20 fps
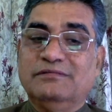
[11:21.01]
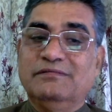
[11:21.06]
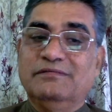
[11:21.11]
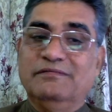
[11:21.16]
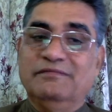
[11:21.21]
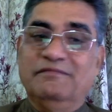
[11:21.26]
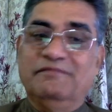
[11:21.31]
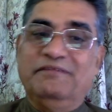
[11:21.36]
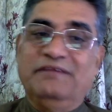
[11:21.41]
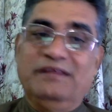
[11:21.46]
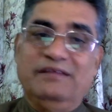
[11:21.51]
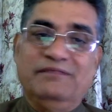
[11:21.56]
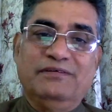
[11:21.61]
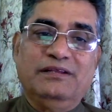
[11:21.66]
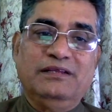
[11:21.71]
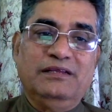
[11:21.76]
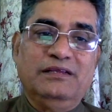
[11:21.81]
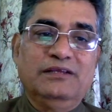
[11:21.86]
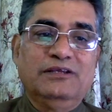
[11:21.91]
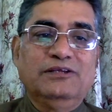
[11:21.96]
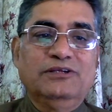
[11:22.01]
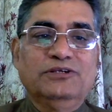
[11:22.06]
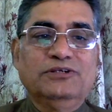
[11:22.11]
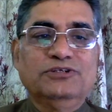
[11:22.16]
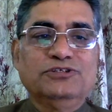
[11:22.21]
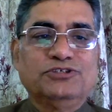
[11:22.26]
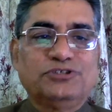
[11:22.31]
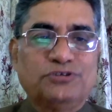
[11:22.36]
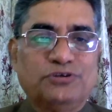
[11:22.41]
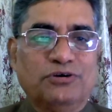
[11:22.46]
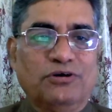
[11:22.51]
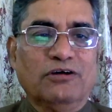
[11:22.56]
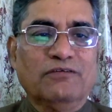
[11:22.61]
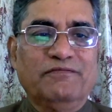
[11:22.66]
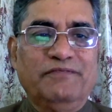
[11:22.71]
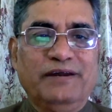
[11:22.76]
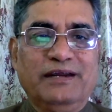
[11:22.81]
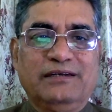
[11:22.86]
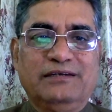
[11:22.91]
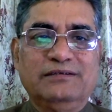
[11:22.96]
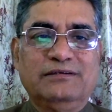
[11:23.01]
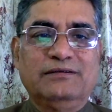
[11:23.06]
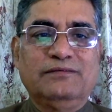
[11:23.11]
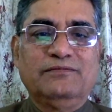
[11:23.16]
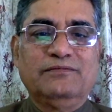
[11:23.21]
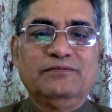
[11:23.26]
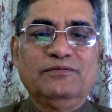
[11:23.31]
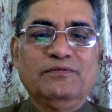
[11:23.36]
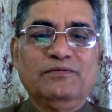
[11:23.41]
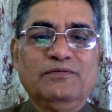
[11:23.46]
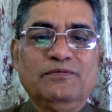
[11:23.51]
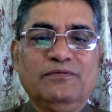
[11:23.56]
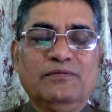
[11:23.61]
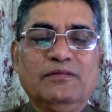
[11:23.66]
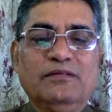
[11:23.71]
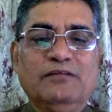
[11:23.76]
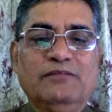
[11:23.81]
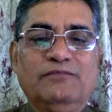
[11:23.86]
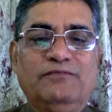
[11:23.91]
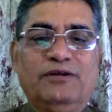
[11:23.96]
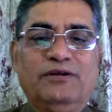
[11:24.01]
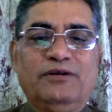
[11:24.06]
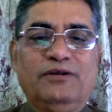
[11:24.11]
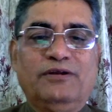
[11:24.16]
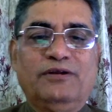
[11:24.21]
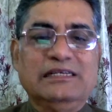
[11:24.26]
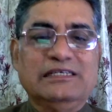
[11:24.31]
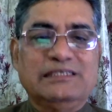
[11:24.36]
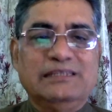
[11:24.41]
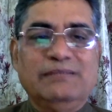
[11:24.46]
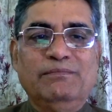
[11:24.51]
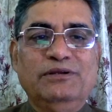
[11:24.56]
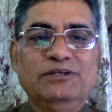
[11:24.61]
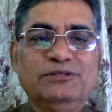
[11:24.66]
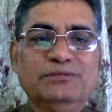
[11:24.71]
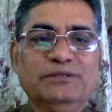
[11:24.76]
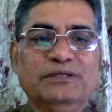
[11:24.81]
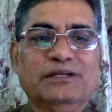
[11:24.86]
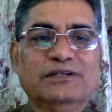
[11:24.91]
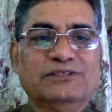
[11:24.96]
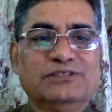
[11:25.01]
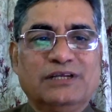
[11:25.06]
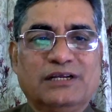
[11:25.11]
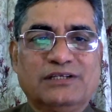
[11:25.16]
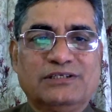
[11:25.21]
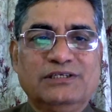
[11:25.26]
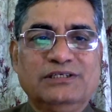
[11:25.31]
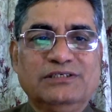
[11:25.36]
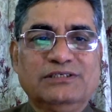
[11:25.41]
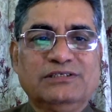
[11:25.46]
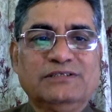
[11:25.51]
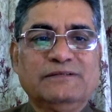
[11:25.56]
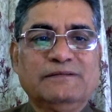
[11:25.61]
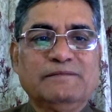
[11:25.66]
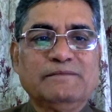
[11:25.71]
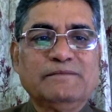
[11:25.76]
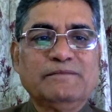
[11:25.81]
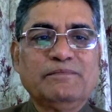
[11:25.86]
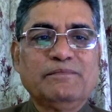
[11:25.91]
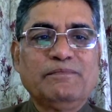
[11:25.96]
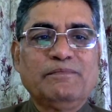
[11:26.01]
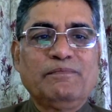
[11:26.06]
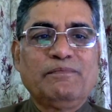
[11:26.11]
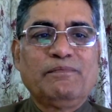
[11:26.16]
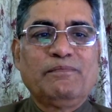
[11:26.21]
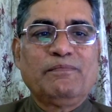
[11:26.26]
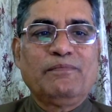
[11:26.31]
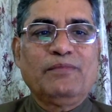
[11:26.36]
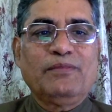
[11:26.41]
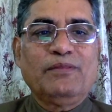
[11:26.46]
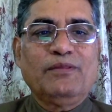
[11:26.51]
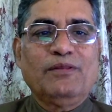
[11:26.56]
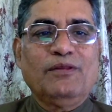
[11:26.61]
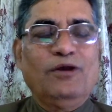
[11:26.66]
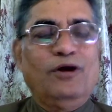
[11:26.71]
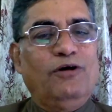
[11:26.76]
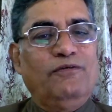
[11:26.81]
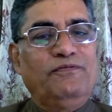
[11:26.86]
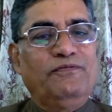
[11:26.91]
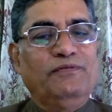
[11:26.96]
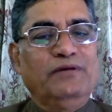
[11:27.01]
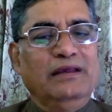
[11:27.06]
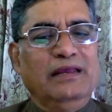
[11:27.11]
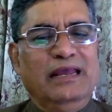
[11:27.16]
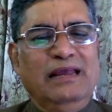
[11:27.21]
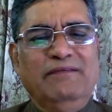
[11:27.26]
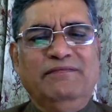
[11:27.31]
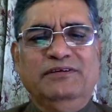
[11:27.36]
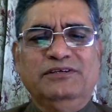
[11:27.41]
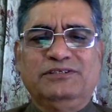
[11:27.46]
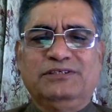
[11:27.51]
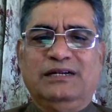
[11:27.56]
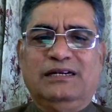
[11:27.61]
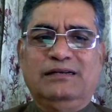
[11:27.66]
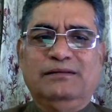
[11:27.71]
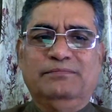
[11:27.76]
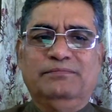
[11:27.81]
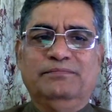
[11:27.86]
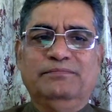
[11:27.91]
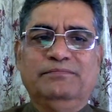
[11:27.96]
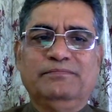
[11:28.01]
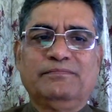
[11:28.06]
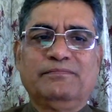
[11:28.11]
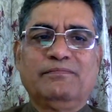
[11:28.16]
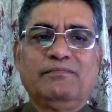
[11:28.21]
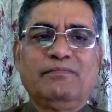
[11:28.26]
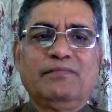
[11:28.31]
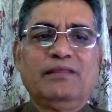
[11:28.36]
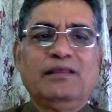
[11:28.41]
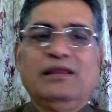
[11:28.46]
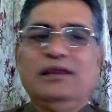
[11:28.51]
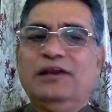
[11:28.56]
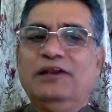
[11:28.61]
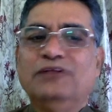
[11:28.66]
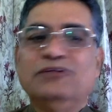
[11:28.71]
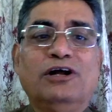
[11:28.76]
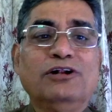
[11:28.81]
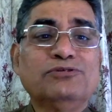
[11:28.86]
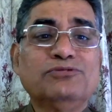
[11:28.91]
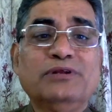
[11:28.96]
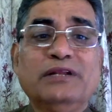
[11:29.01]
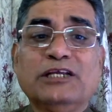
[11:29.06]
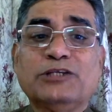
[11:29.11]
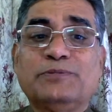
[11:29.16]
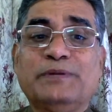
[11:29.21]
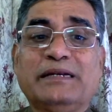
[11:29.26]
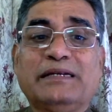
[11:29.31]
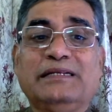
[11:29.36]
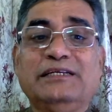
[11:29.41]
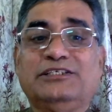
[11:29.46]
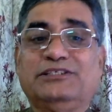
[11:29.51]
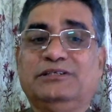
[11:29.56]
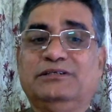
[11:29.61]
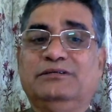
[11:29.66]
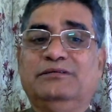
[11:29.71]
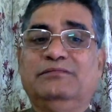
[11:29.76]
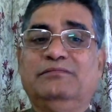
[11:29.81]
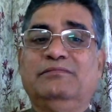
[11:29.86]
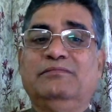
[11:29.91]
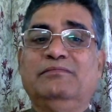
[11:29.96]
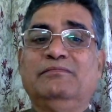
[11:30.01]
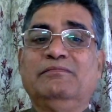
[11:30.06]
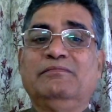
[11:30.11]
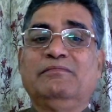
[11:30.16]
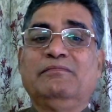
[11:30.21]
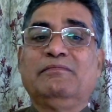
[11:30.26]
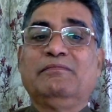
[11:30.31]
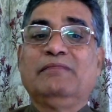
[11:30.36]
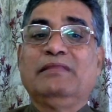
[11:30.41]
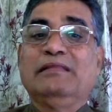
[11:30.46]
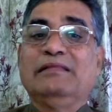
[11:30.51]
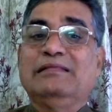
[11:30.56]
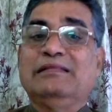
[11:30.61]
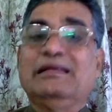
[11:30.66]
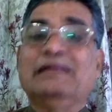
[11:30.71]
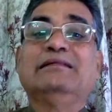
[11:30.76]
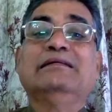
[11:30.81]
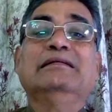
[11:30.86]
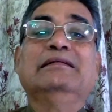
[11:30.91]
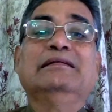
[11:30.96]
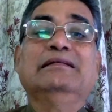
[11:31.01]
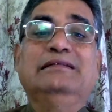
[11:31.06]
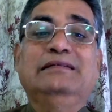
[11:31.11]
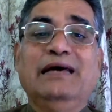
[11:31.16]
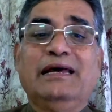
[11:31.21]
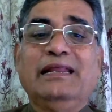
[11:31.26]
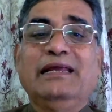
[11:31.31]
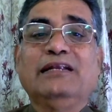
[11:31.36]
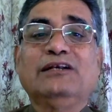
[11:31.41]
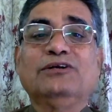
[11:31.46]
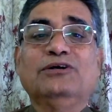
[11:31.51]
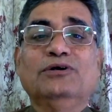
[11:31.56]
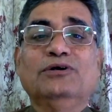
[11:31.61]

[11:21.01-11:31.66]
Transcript: very strong factor for establishment and success of every startup. It is also an expectation that direct